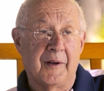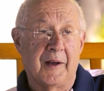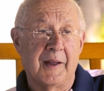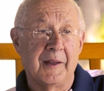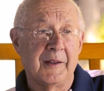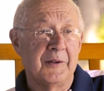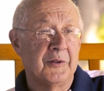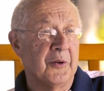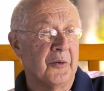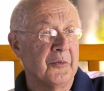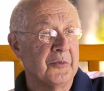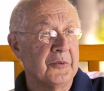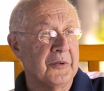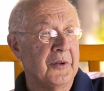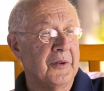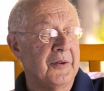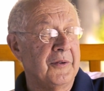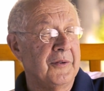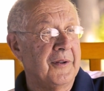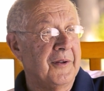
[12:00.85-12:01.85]
I don't
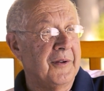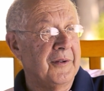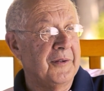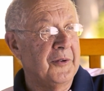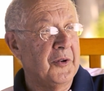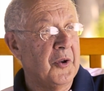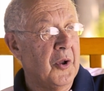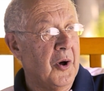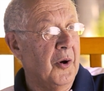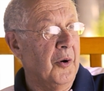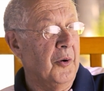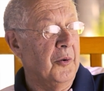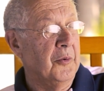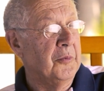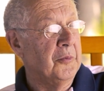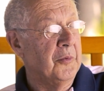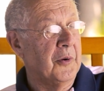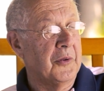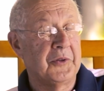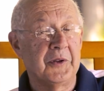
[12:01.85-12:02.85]
know
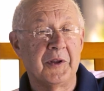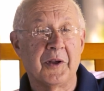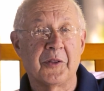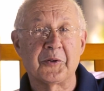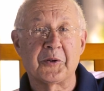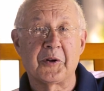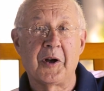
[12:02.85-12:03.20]
what the other